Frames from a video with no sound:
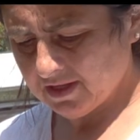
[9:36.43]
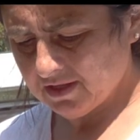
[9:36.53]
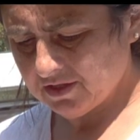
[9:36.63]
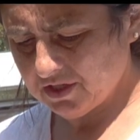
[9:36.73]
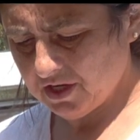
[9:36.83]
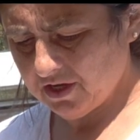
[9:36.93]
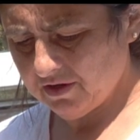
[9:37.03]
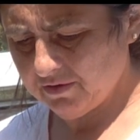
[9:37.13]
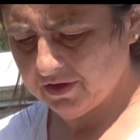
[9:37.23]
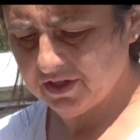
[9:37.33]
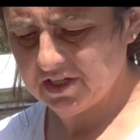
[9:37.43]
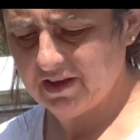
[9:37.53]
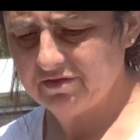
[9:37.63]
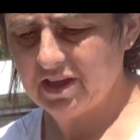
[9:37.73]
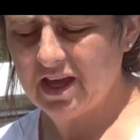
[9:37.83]
So could
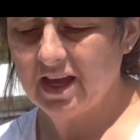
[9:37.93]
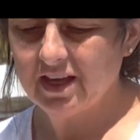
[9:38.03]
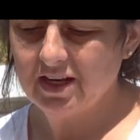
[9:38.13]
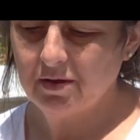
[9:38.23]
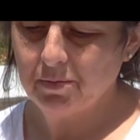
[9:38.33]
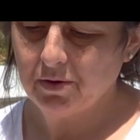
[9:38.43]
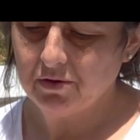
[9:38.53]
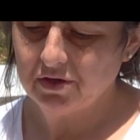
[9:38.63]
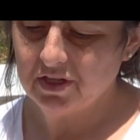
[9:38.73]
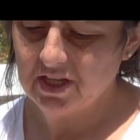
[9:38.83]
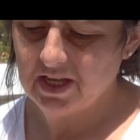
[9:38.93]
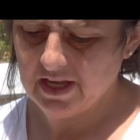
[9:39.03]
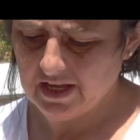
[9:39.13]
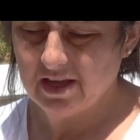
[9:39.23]
have that hanging up on the